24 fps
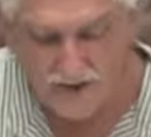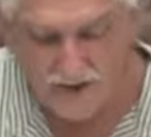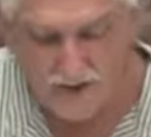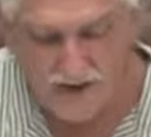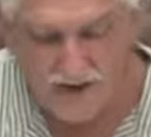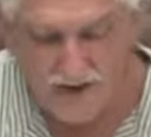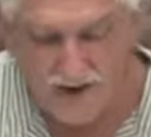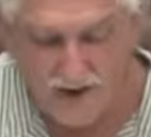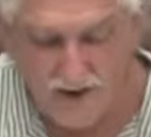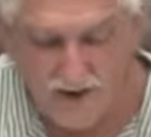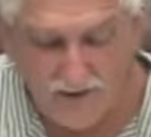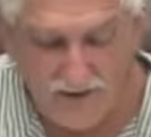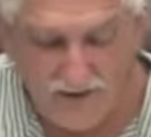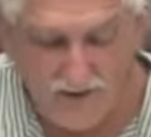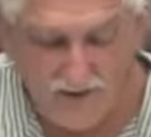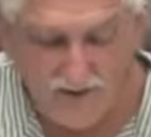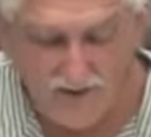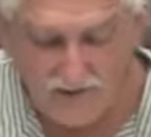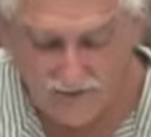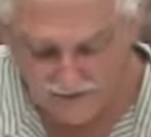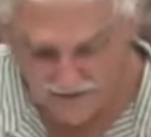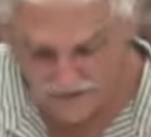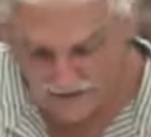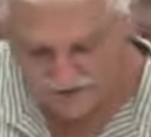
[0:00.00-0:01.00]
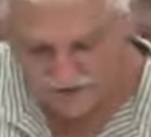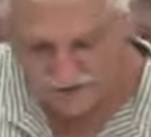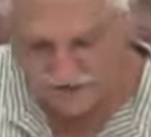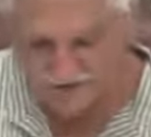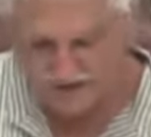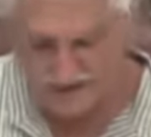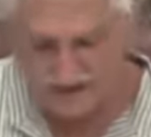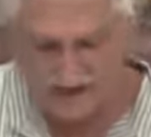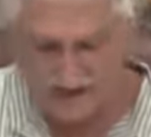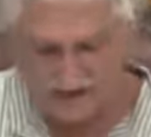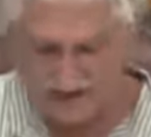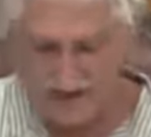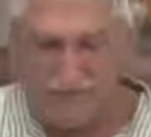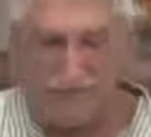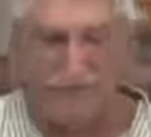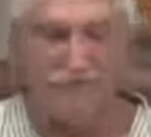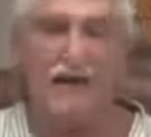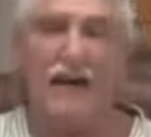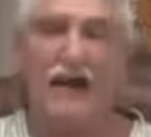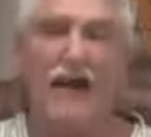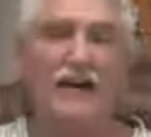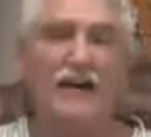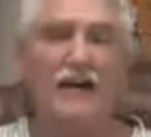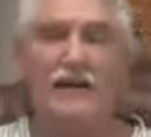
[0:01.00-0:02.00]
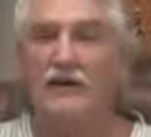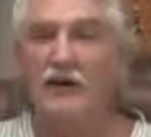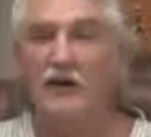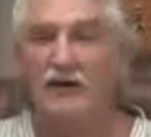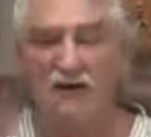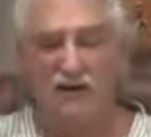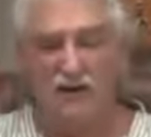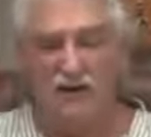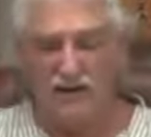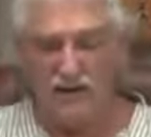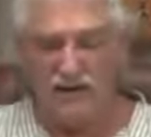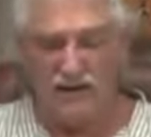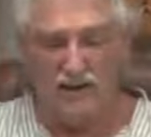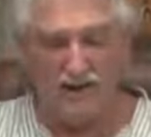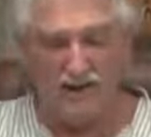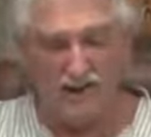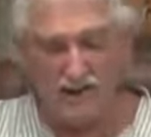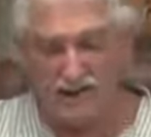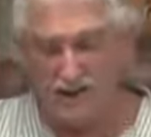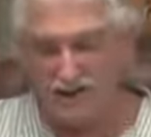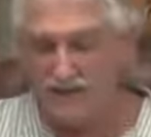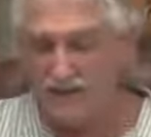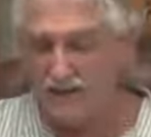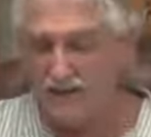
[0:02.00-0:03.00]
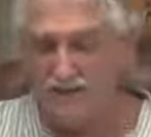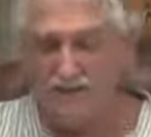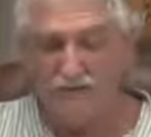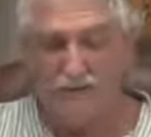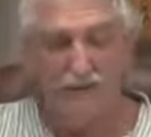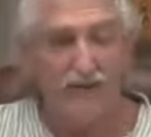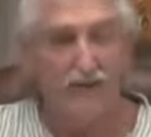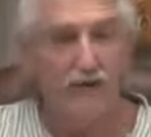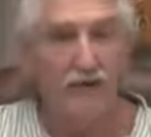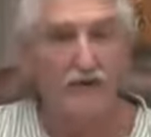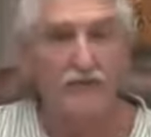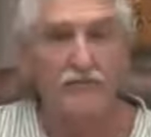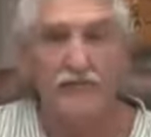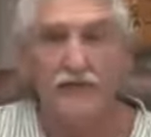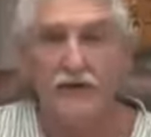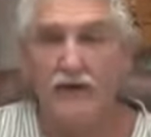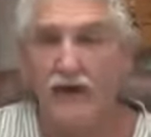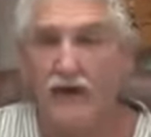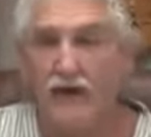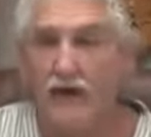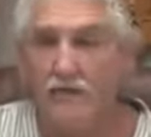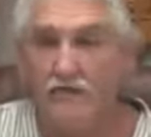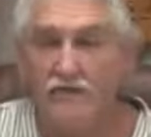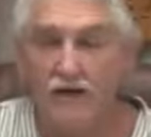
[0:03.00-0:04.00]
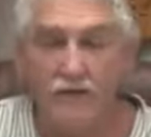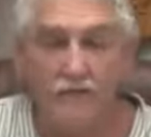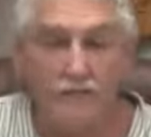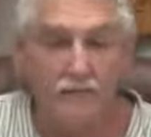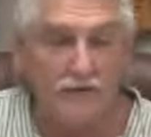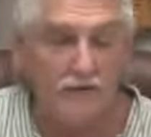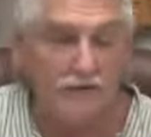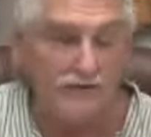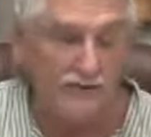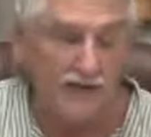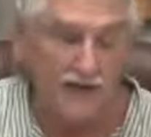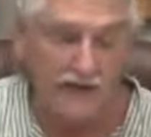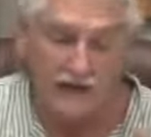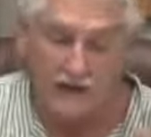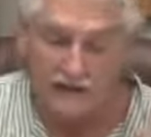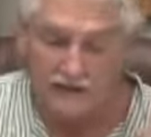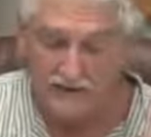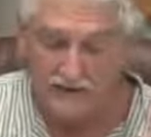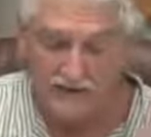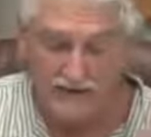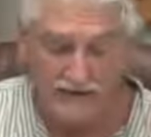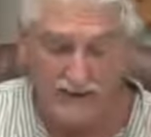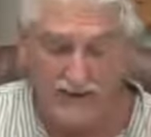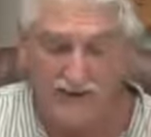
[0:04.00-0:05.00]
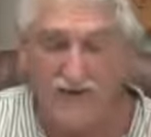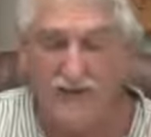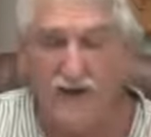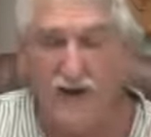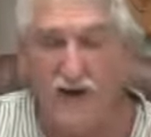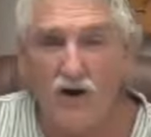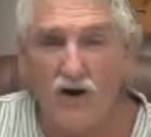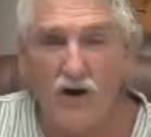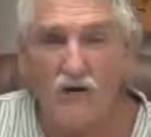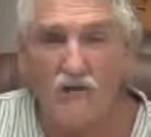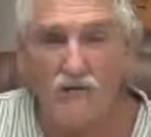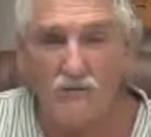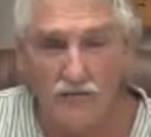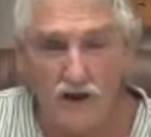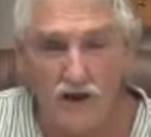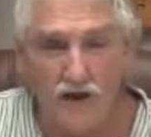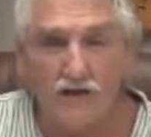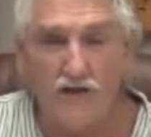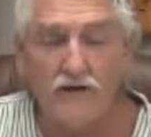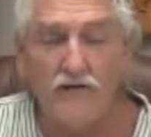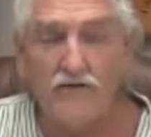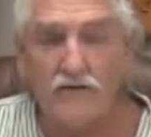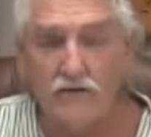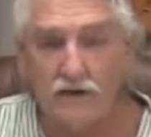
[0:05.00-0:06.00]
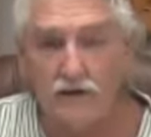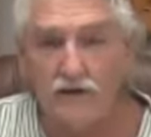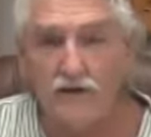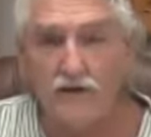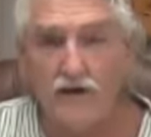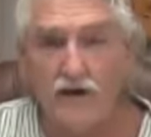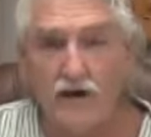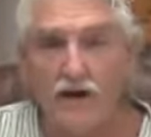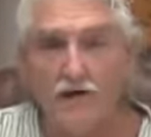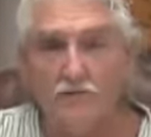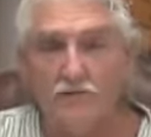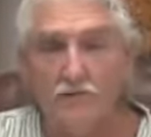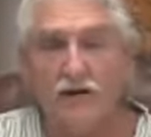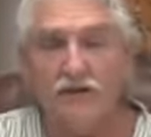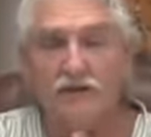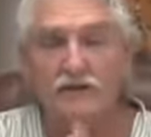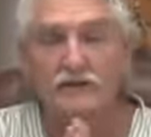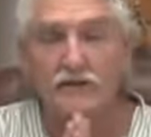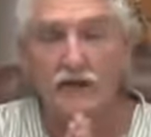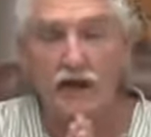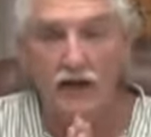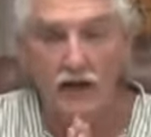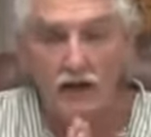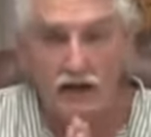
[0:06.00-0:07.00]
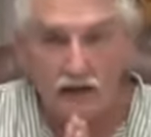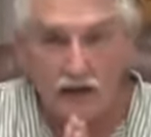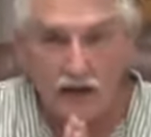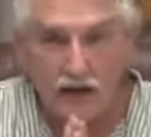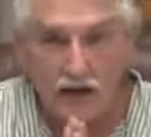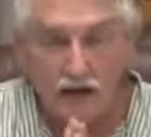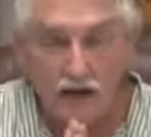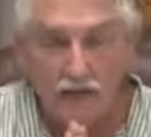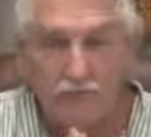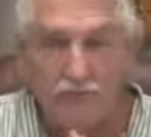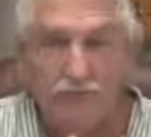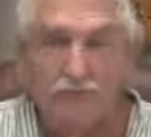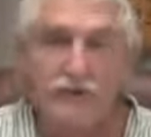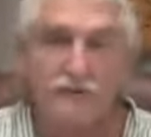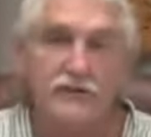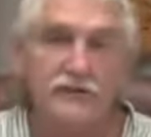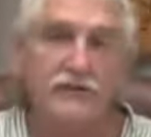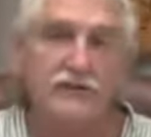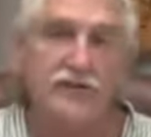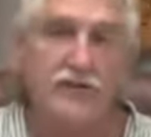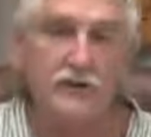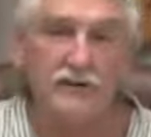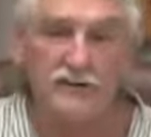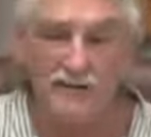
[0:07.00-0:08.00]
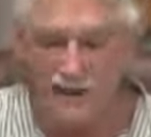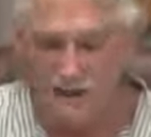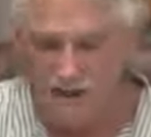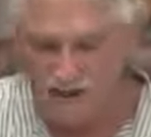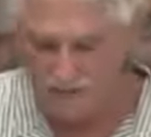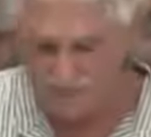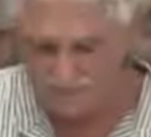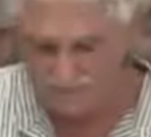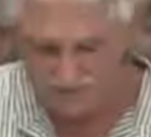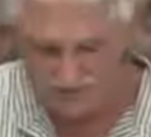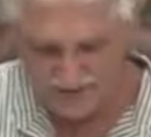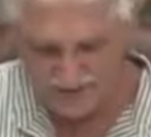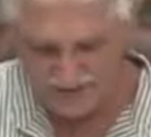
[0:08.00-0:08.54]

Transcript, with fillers: You know, I don't even Phyllis. I I, I could go on and on. Nancy, forgive me if I missed. I just love y'all. Thank you for your comments. I, I appreciate that.